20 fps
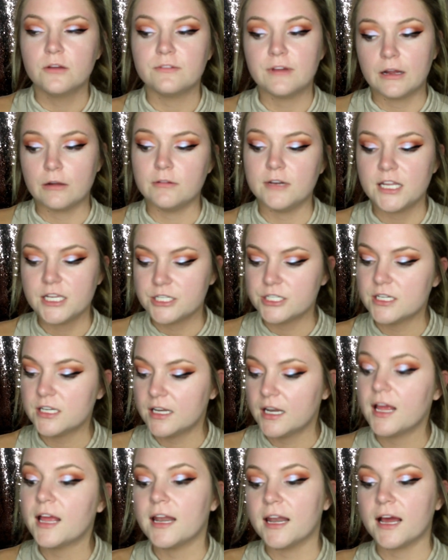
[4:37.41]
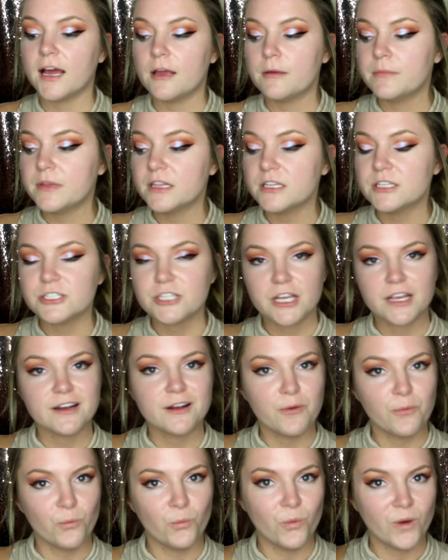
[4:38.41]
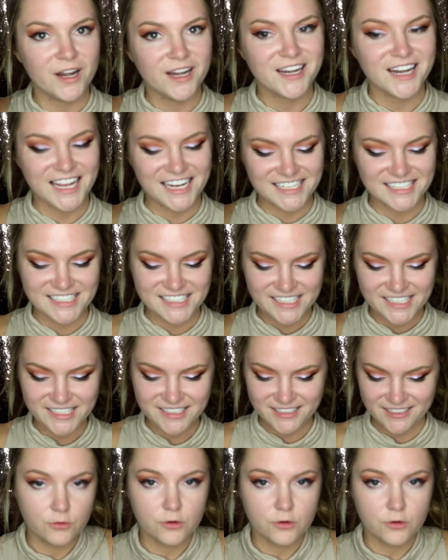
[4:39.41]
Foundation, and I'm in the shade 190.